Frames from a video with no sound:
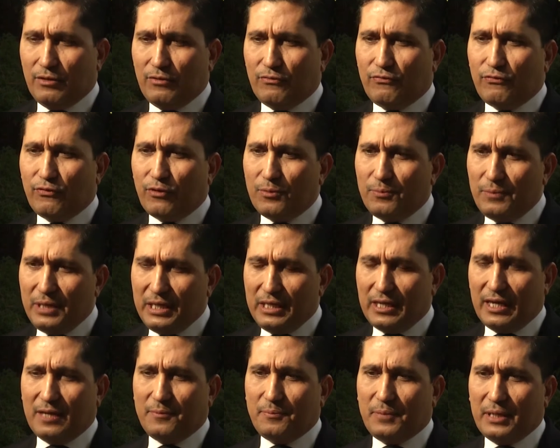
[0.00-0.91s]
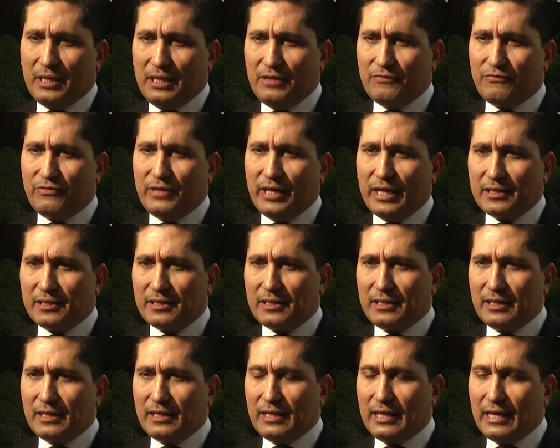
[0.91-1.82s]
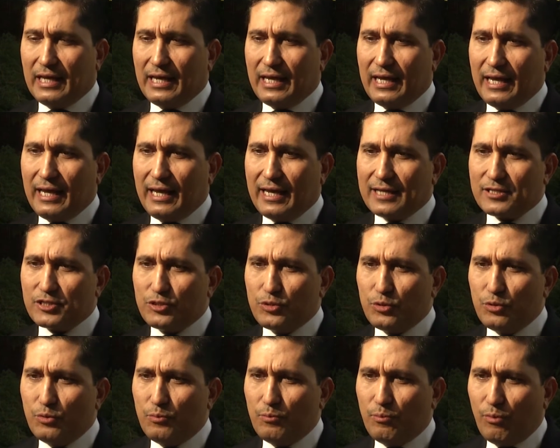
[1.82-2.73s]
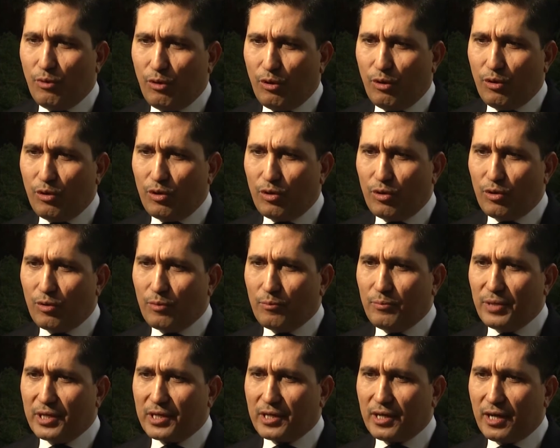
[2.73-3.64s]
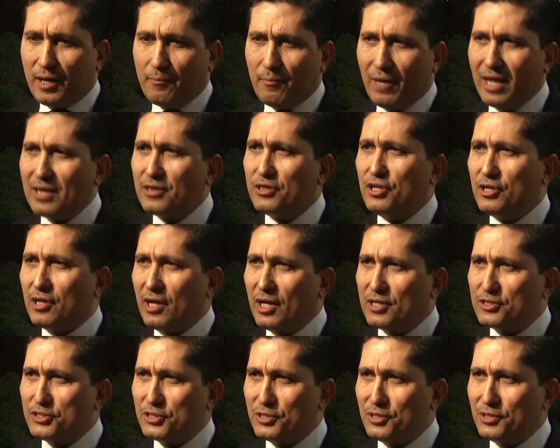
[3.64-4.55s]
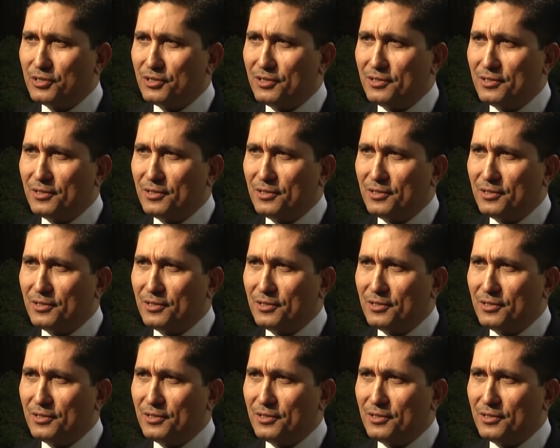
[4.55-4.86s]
For me, I believe that as you more become multicultural,